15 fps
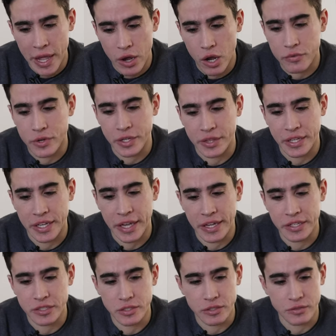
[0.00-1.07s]
However, in the
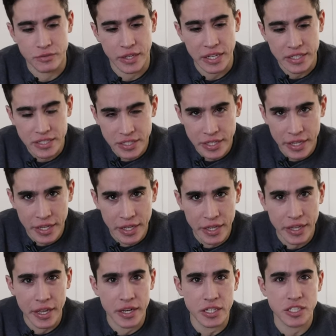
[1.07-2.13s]
case of like
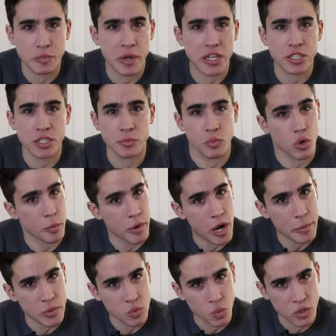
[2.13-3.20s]
zinc and especially more
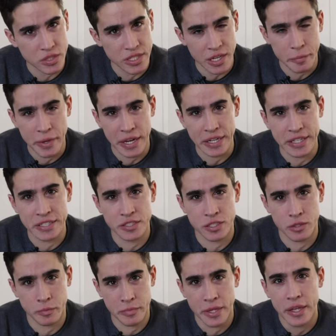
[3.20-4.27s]
popular ones like
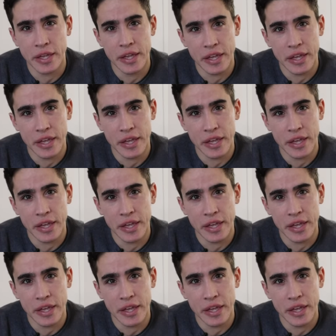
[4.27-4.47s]
magnesium,